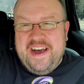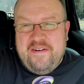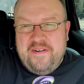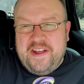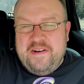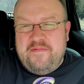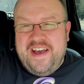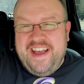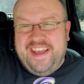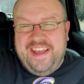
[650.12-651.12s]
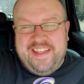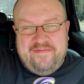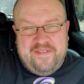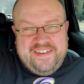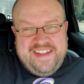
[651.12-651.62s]
I want to go back and get some
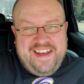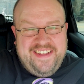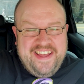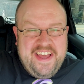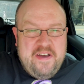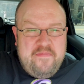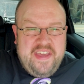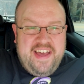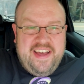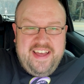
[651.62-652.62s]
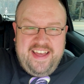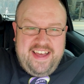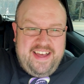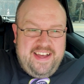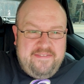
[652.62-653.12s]
more salad. But yeah,
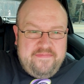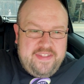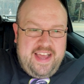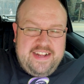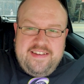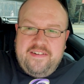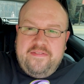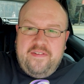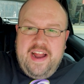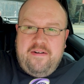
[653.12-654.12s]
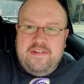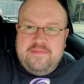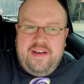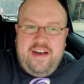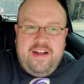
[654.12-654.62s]
um, I could talk for hours
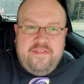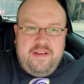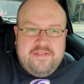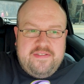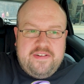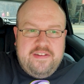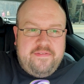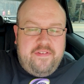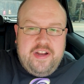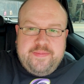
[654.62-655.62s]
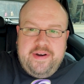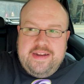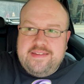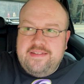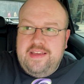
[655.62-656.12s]
about how everything was so good and fresh. But
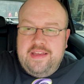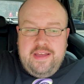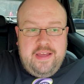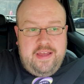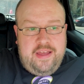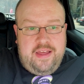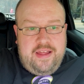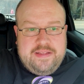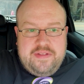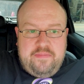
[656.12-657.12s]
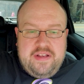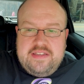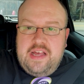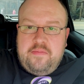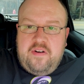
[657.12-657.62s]
honestly, that's one of the best
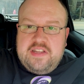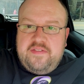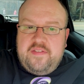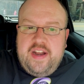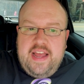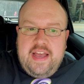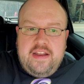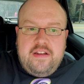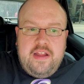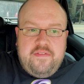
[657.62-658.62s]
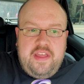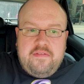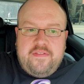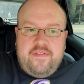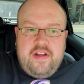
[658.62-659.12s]
salad bars I've ever had. Everything
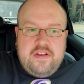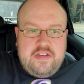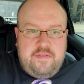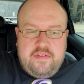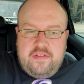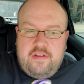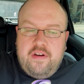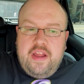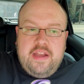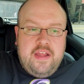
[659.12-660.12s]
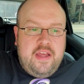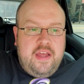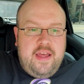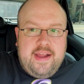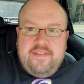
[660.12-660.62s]
was fresh. Service was great.
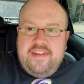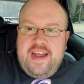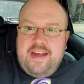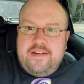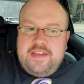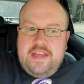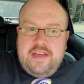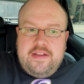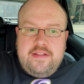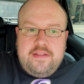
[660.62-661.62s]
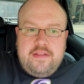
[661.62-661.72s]
I give it a nine out of ten.